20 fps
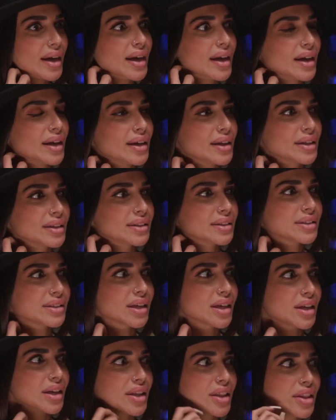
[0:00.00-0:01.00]

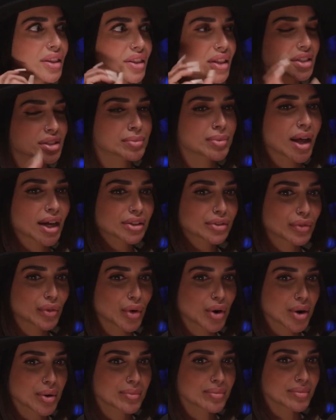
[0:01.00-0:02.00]
And this
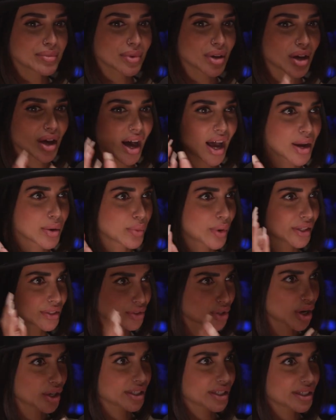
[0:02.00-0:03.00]
platform, I
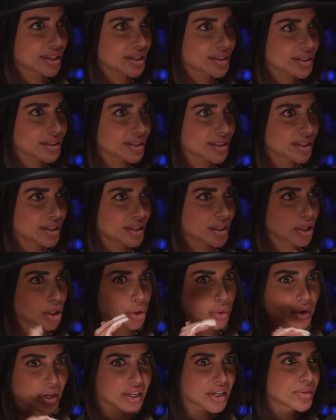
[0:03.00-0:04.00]
went on it,
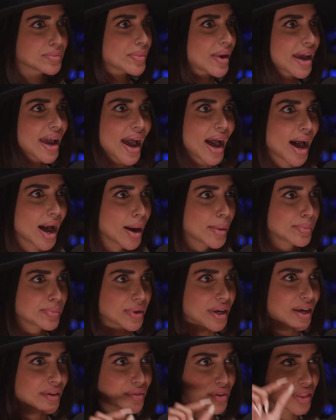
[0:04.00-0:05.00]
created my
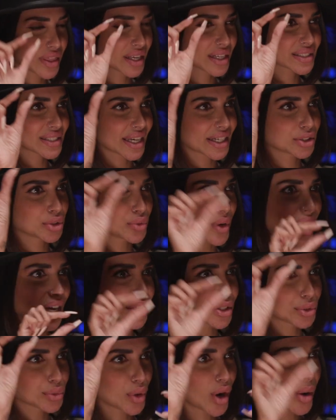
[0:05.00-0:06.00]
app. Everything is like
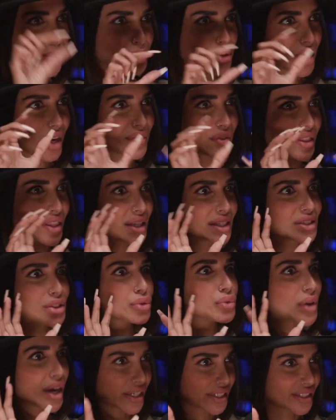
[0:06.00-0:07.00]
drag and drop, so everything
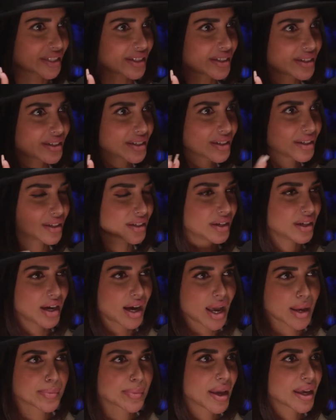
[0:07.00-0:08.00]
is ready.
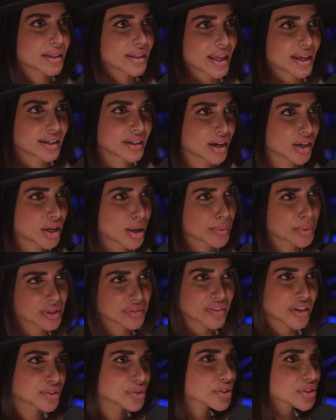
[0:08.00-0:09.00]
I pay like a
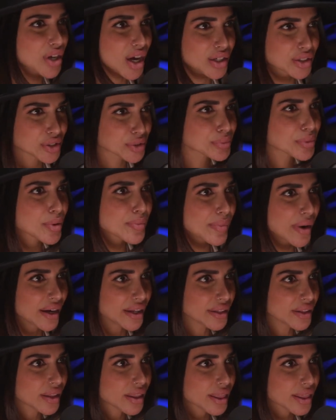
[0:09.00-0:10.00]
couple of $100s per
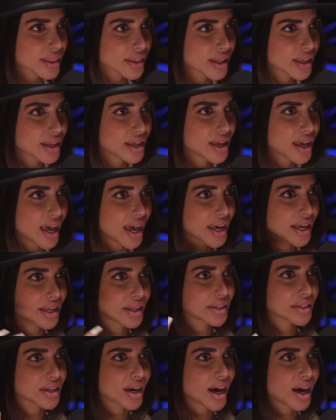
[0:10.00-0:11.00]
month,
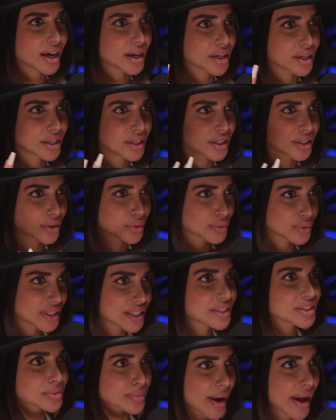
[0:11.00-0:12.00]
and I
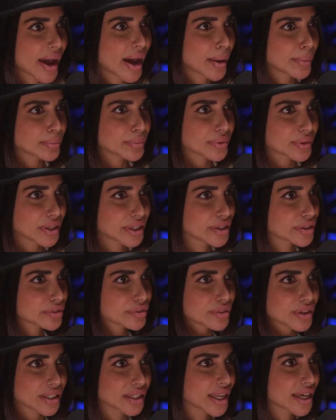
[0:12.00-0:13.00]
released my app
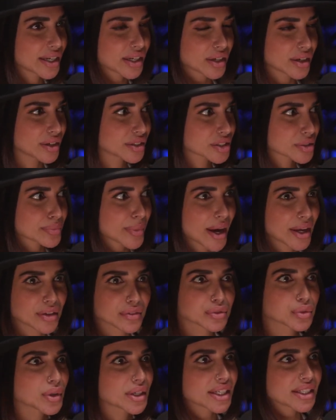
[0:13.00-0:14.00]
in like a span
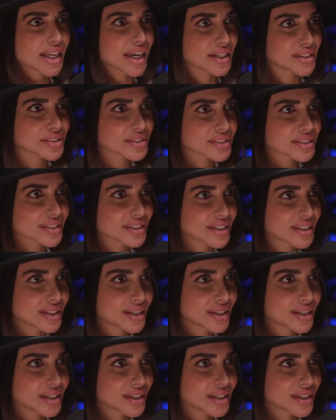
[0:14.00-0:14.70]
of 20 days.